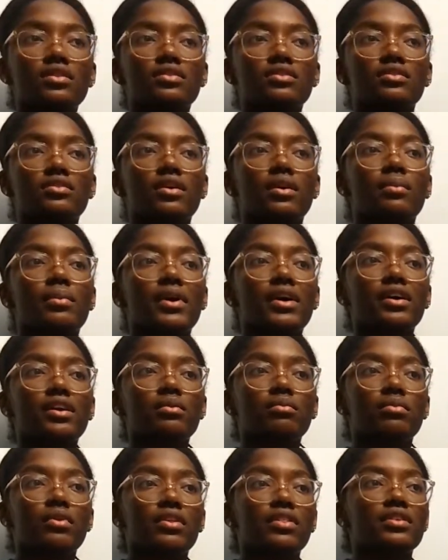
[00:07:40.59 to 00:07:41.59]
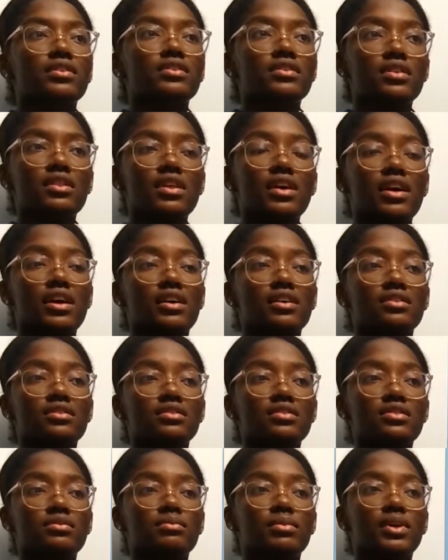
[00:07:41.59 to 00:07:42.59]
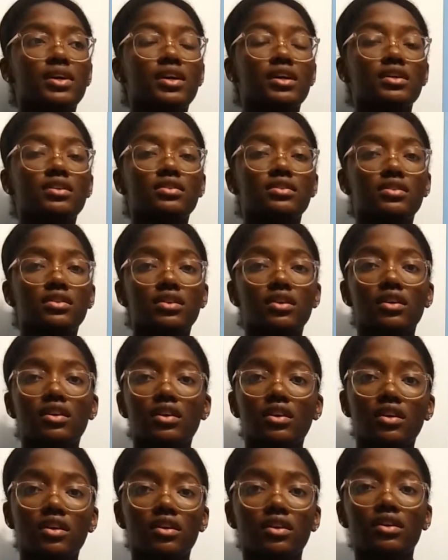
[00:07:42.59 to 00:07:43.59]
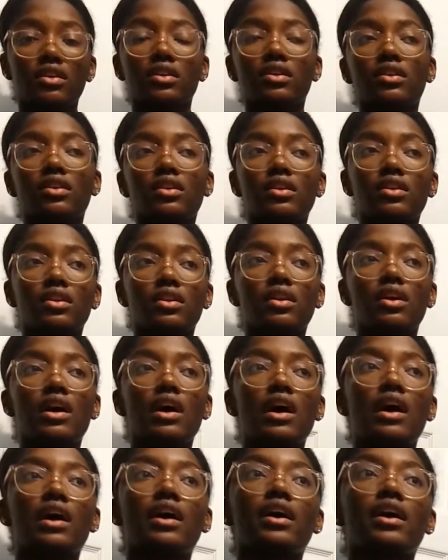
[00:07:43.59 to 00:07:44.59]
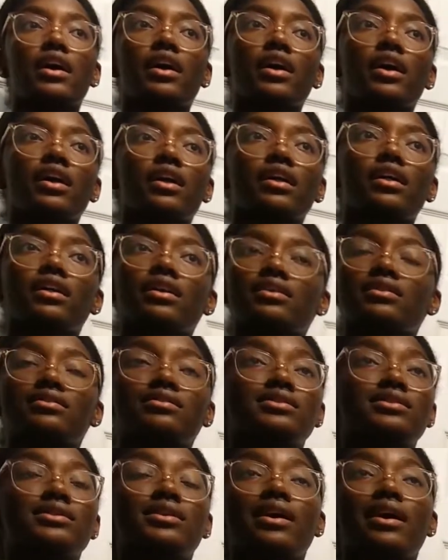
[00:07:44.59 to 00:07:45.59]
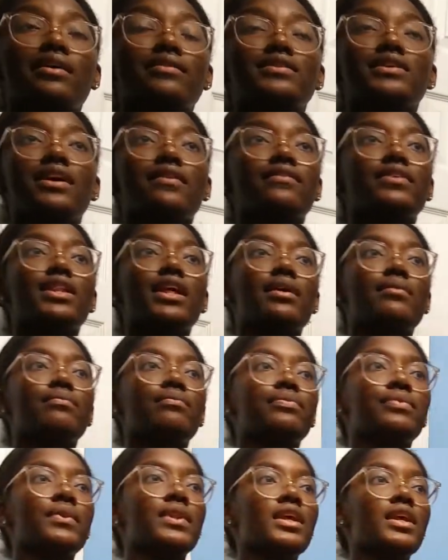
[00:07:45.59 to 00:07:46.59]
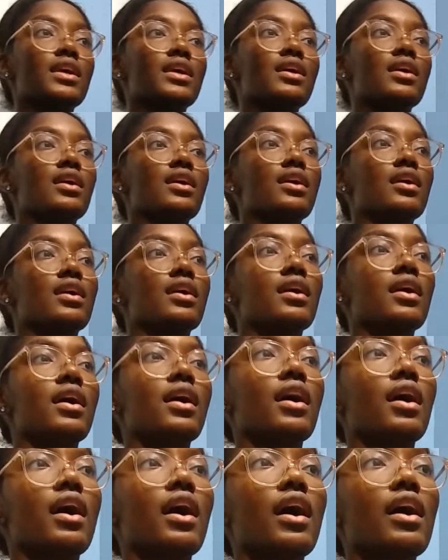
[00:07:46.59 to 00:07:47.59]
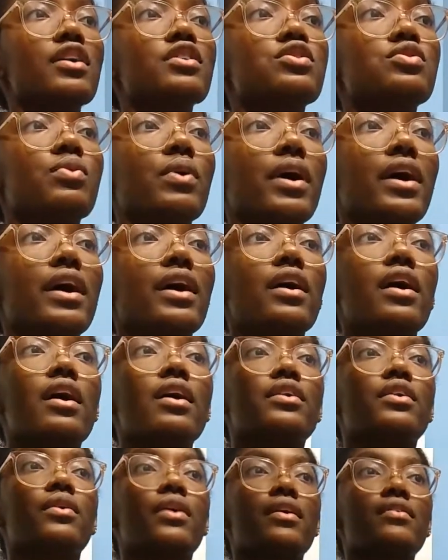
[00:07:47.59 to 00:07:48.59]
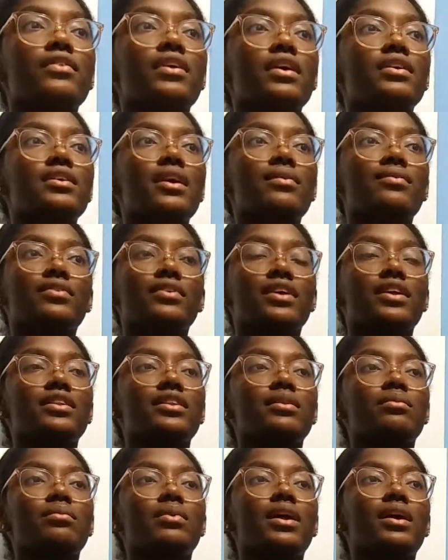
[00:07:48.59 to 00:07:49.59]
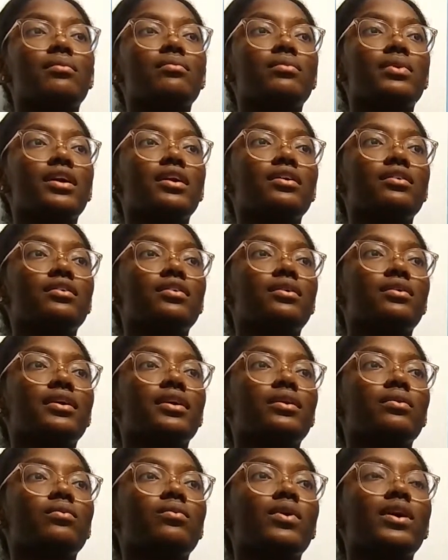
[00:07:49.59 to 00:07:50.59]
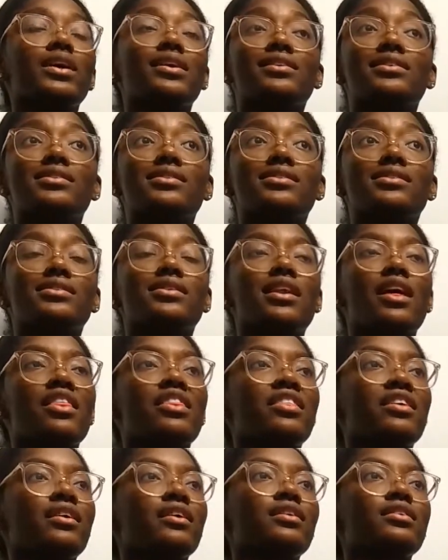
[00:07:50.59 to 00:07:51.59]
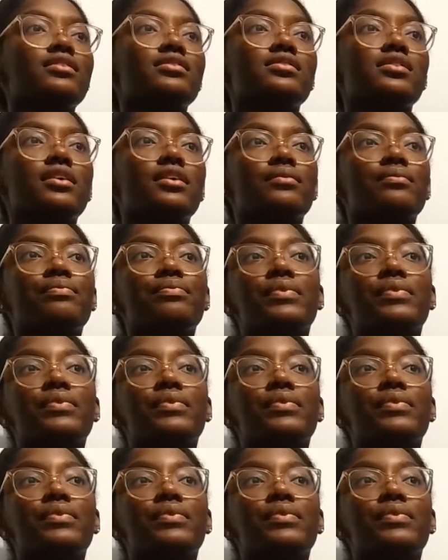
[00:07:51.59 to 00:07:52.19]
So I'm not gonna braid this to the end because, girl, I don't have time for that. I swear I don't have enough time for nothing, but I'm here doing what? Nothing.